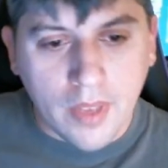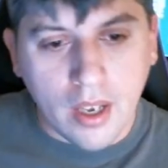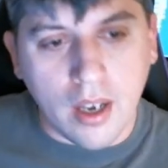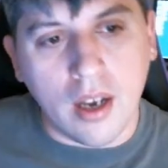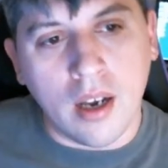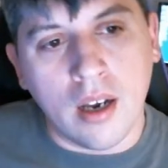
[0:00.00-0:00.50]

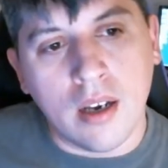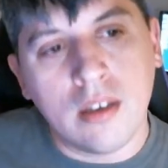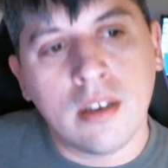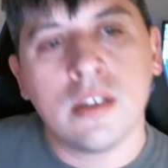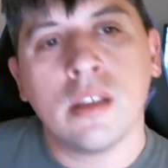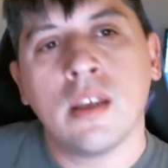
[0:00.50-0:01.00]

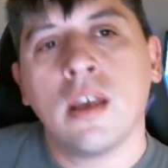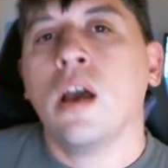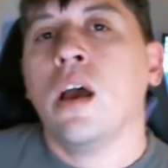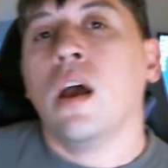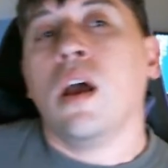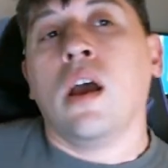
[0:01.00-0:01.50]

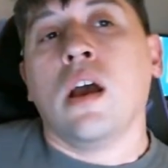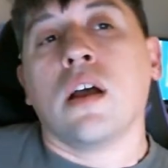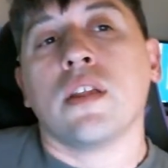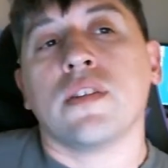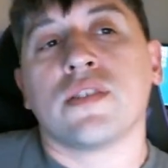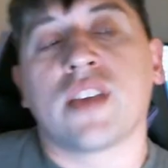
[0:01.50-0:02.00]

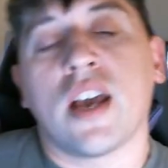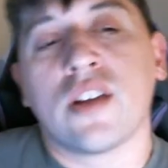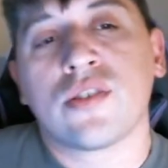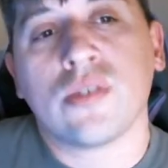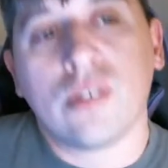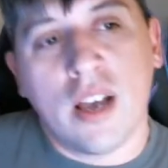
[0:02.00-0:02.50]
The
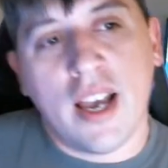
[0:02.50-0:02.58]
schedule,